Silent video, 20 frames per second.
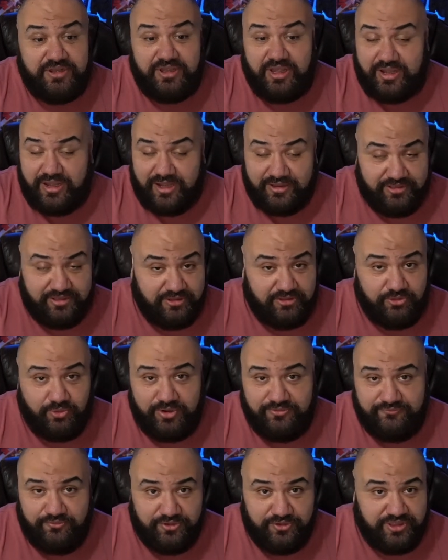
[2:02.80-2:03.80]
Godzilla
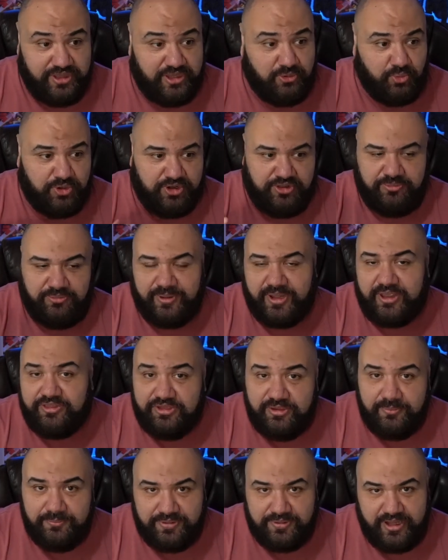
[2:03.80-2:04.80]
2014, one of the biggest
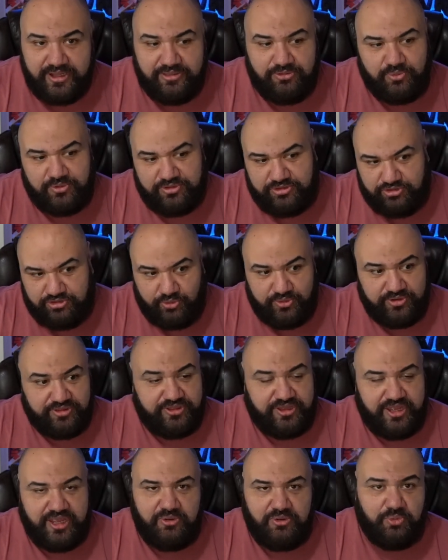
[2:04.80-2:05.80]
complaints was towards
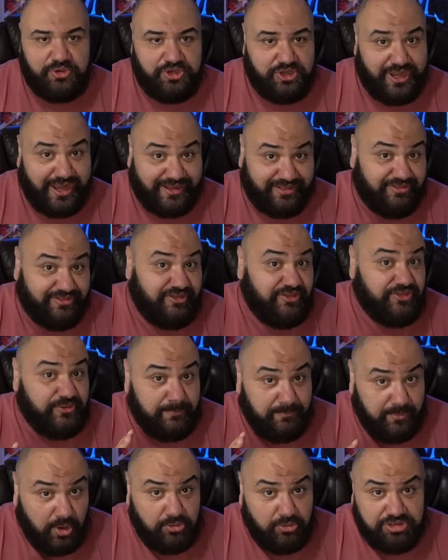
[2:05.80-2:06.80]
the end when you got to see the
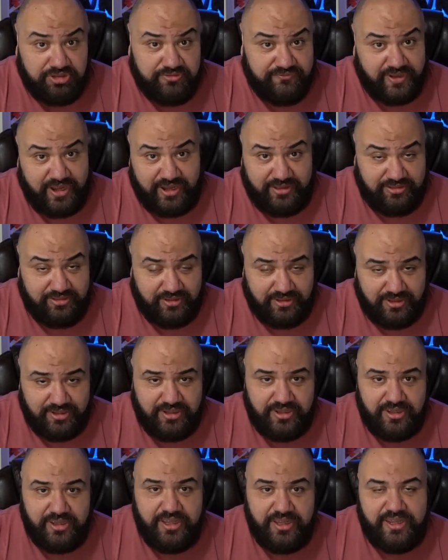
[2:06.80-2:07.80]
most of Godzilla,
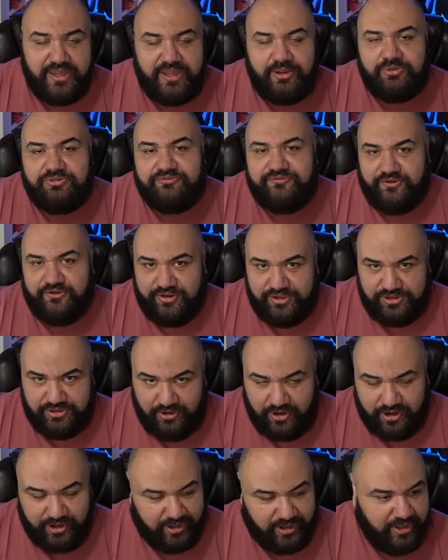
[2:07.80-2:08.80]
it was very
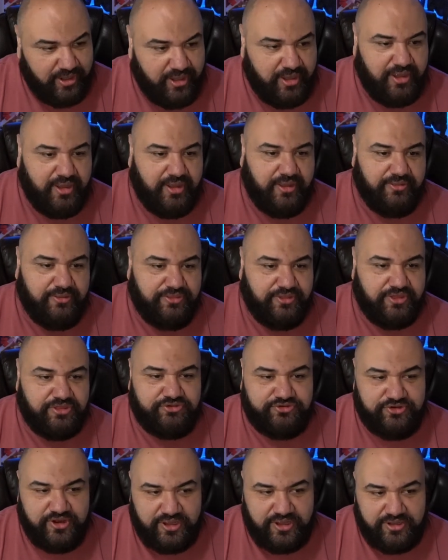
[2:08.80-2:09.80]
dark. This
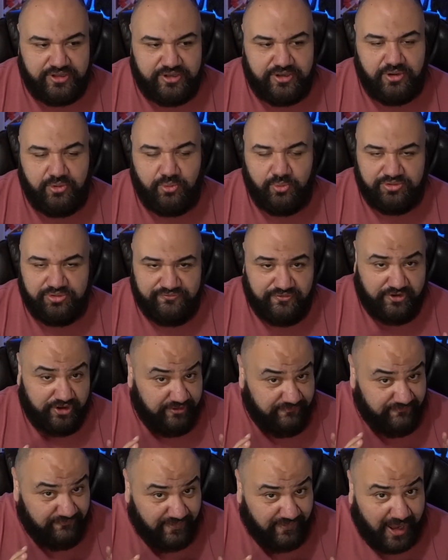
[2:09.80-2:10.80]
trailer was
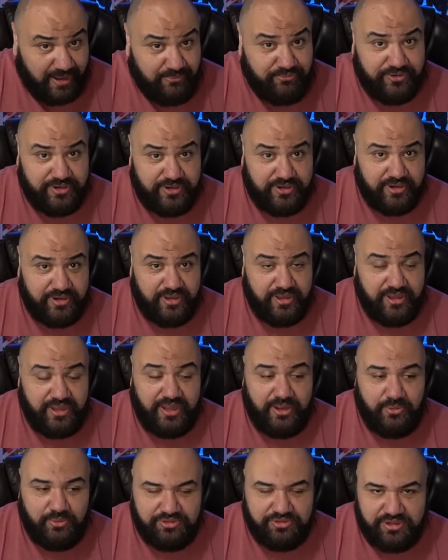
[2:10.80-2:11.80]
very vibrant.
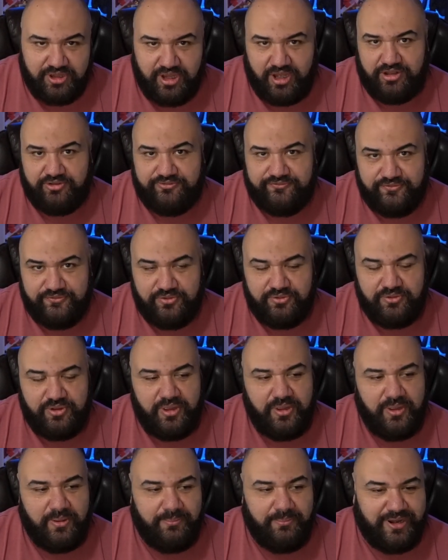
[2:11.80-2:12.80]
It was colorful.
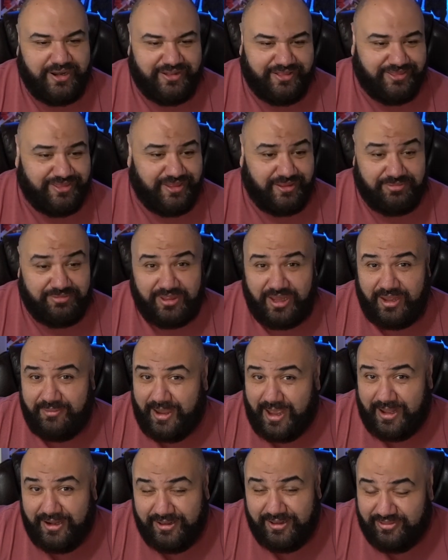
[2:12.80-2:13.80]
But at the same time,
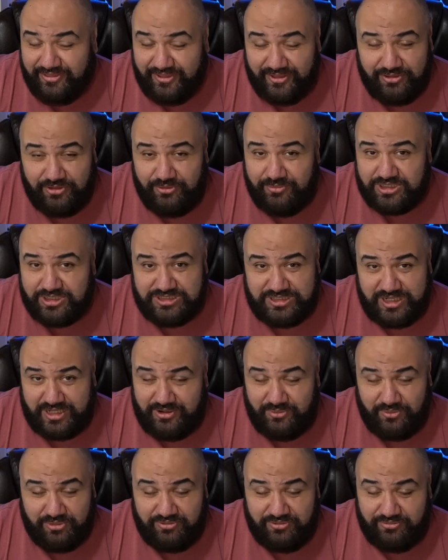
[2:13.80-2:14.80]
I didn't think too much that
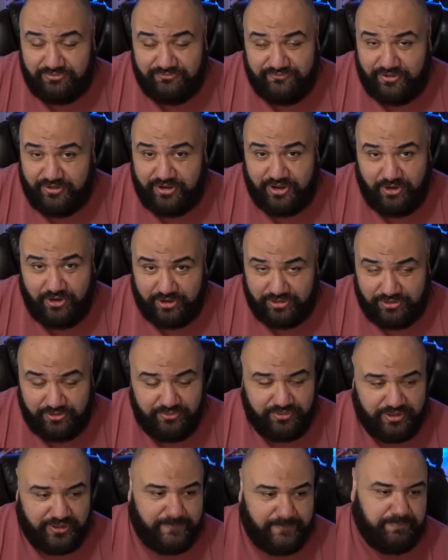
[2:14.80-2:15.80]
it was very
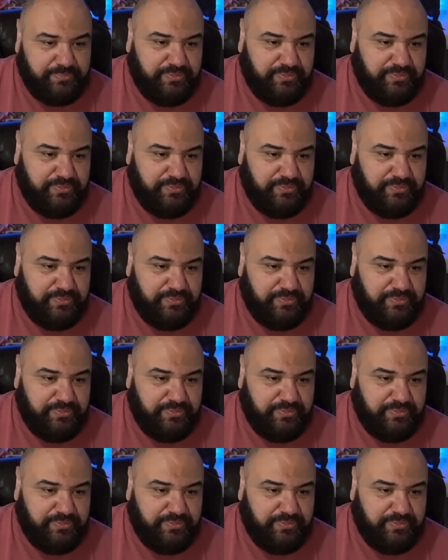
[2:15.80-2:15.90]
cartoony.